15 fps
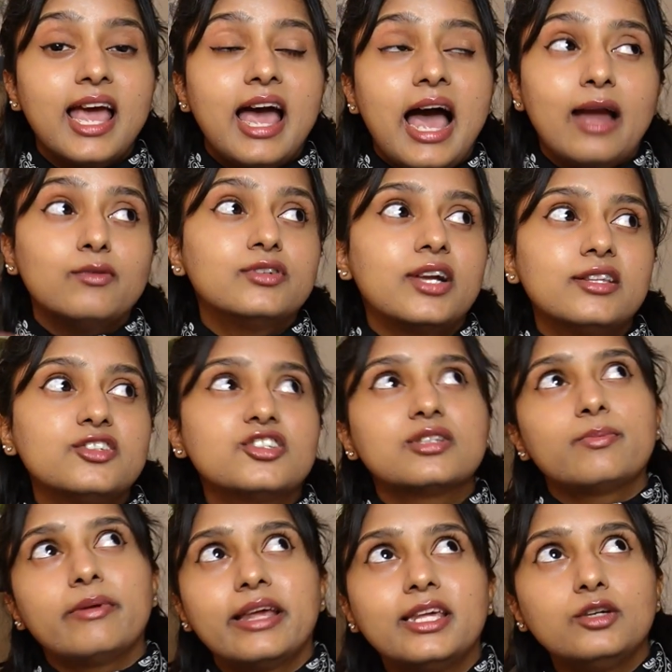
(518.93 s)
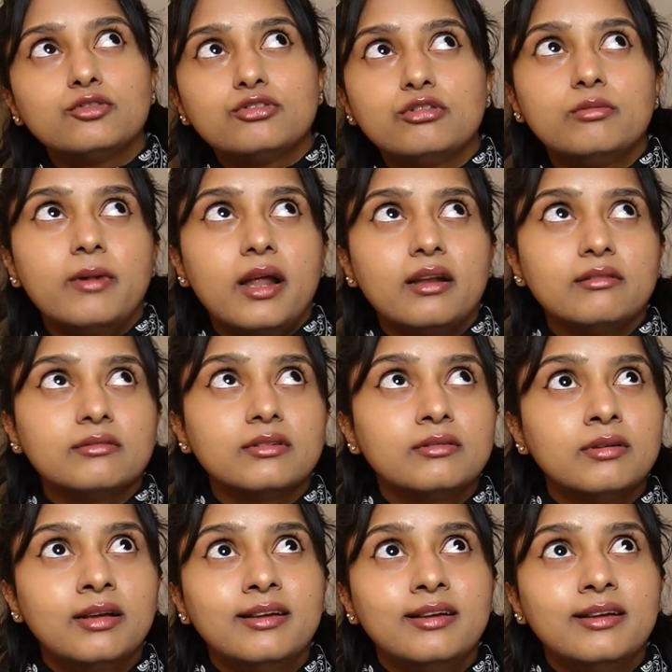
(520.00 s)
I would rather just play YouTube and